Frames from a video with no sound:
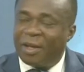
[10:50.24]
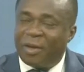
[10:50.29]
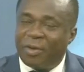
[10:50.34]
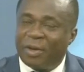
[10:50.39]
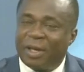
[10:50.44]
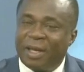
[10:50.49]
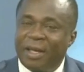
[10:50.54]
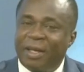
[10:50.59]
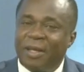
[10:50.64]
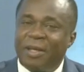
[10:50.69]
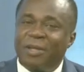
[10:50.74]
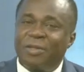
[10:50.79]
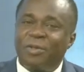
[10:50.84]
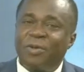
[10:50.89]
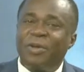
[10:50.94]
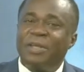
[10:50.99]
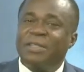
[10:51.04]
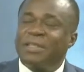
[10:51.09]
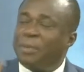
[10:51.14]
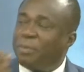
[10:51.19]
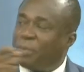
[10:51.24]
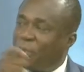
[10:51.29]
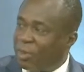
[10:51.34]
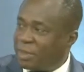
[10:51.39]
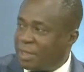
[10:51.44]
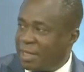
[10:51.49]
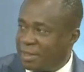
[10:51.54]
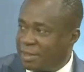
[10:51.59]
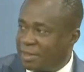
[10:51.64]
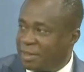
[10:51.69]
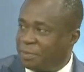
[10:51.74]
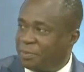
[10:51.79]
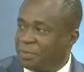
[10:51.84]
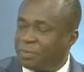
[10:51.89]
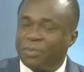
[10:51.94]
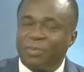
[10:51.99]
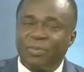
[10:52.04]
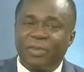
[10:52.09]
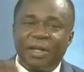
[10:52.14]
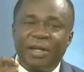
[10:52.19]
Okay? So it's important
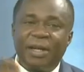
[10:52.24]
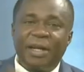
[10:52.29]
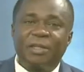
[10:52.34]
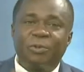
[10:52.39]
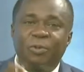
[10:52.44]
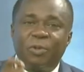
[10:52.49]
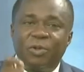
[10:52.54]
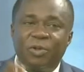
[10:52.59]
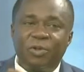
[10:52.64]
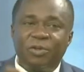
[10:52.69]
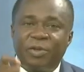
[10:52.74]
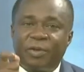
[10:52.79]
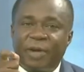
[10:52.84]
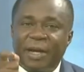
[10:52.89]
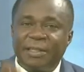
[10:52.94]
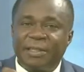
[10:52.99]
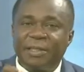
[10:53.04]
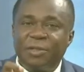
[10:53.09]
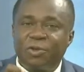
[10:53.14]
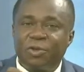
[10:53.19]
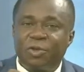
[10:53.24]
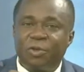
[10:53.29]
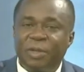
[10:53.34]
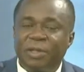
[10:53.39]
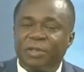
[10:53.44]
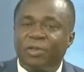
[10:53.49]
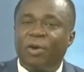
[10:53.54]
that we use the right instrument.